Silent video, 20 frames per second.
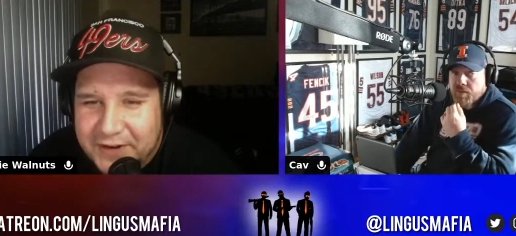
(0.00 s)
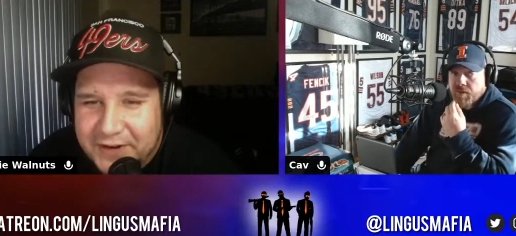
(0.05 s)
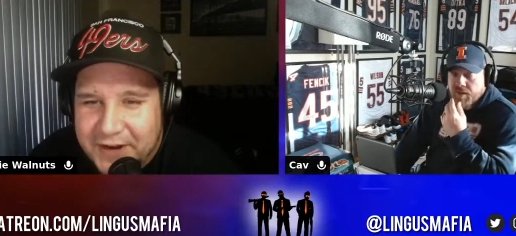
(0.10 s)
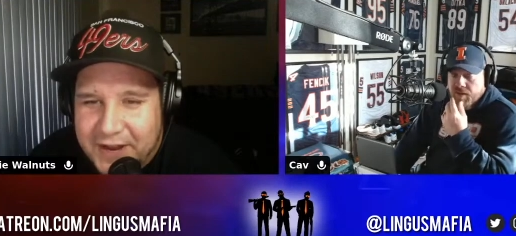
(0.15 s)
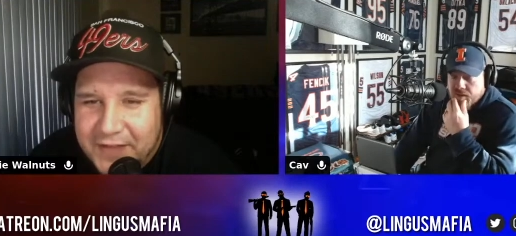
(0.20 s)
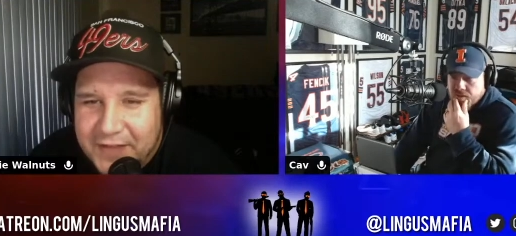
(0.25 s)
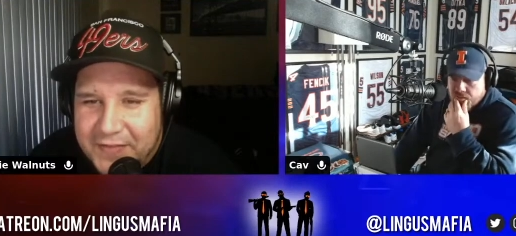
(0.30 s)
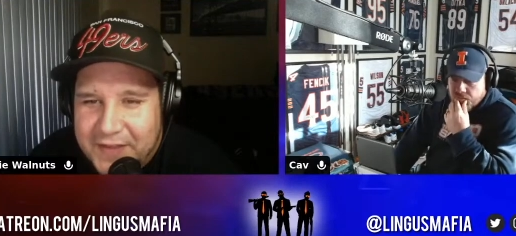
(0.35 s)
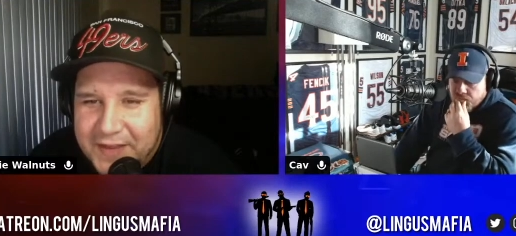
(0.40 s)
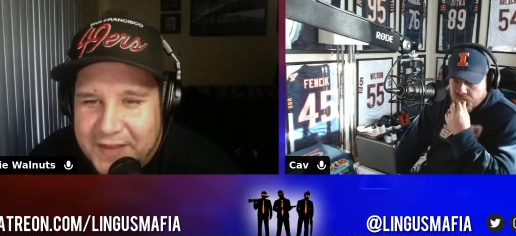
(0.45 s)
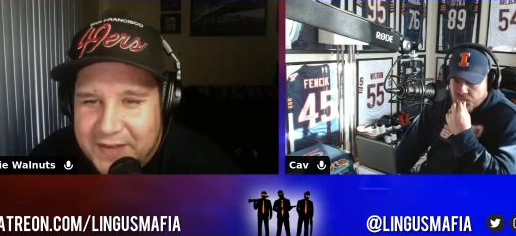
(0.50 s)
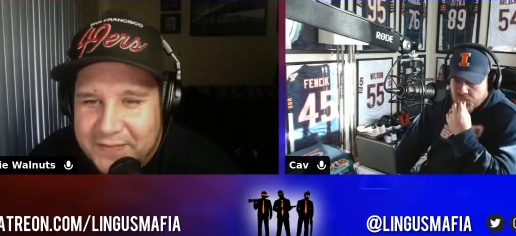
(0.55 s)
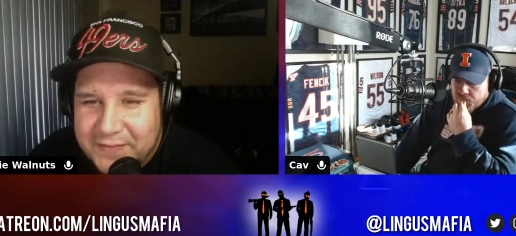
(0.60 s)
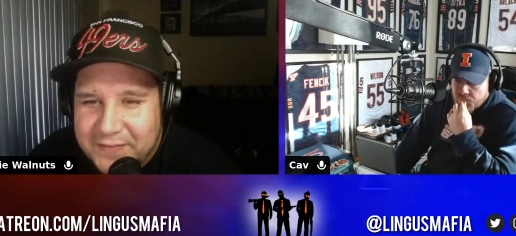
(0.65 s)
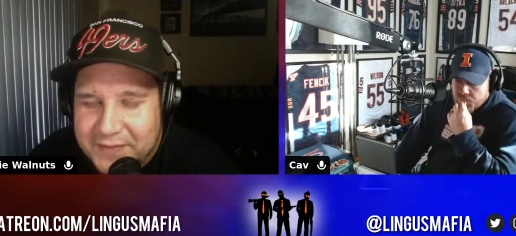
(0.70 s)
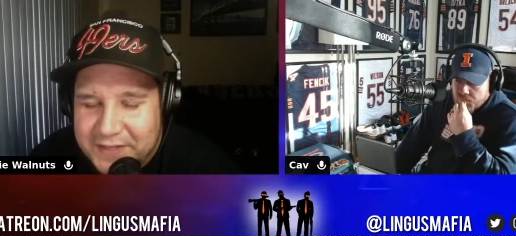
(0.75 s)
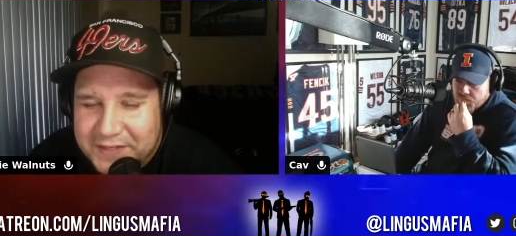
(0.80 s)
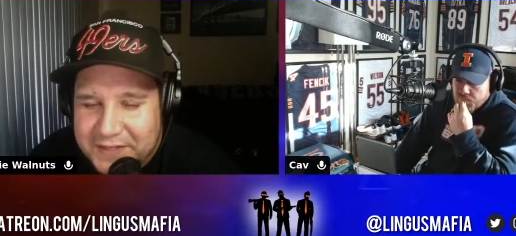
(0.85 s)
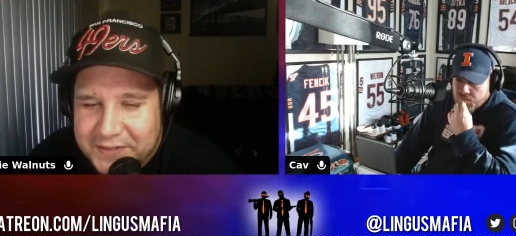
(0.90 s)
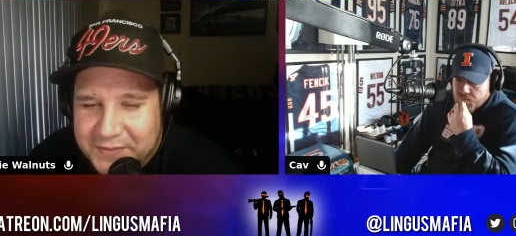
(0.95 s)
Speaker 1: got possible. that, but it
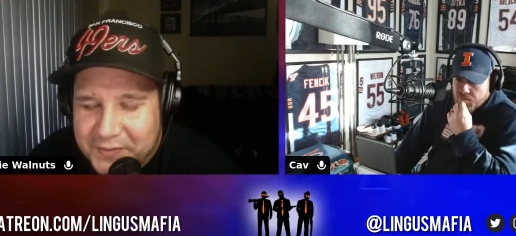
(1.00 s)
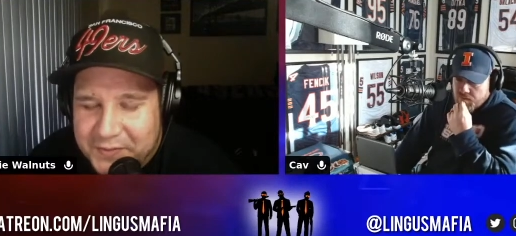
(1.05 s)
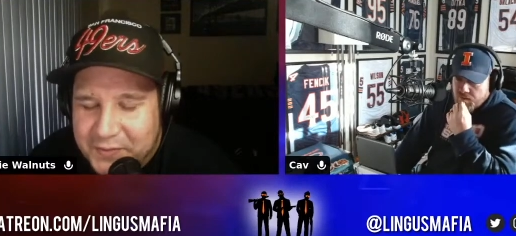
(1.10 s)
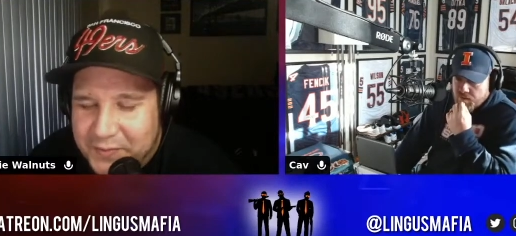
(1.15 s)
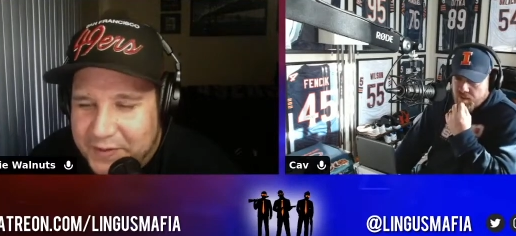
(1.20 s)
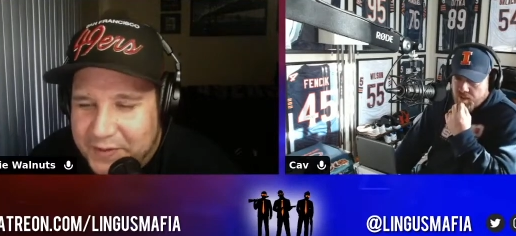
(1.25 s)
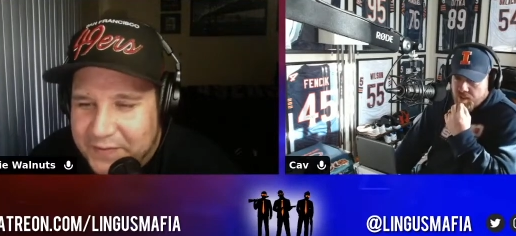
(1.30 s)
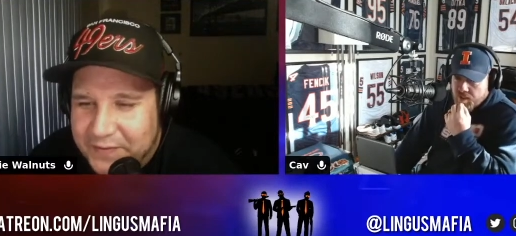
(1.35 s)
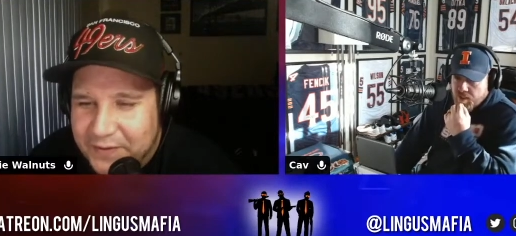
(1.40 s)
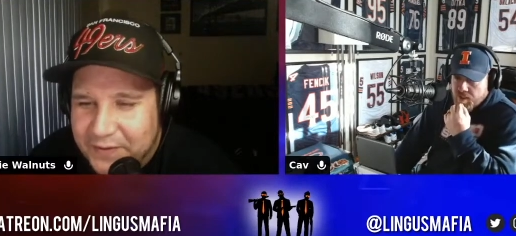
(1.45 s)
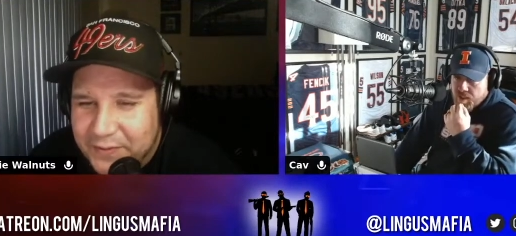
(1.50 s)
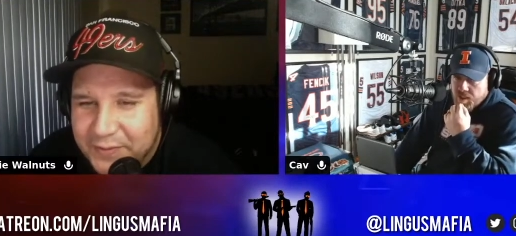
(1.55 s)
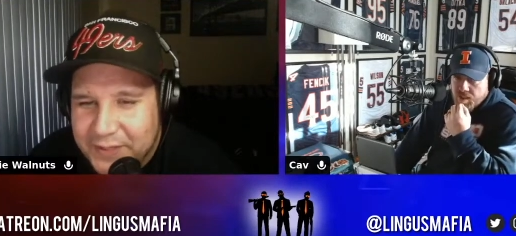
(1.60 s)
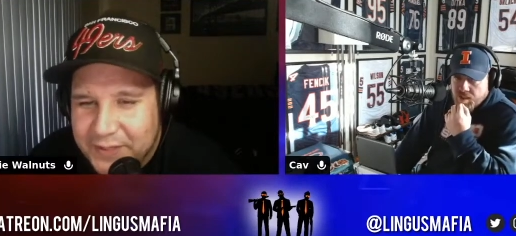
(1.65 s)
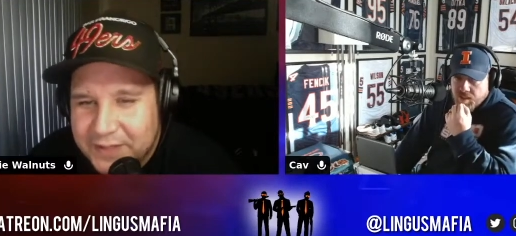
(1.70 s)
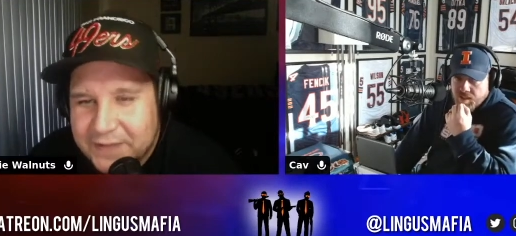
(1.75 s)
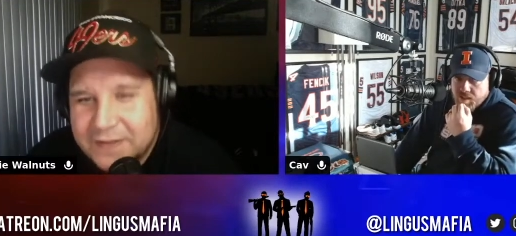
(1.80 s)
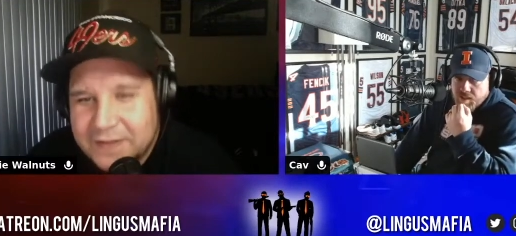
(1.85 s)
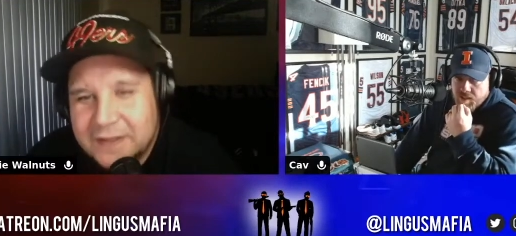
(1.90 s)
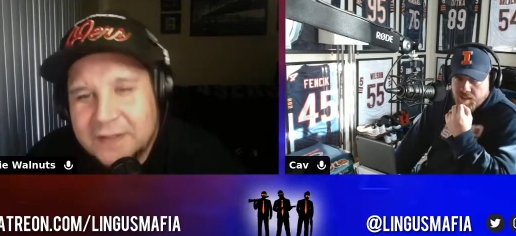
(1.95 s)
just won't be for a belt.
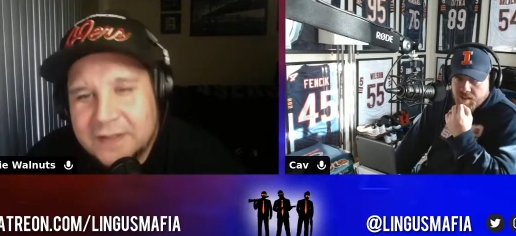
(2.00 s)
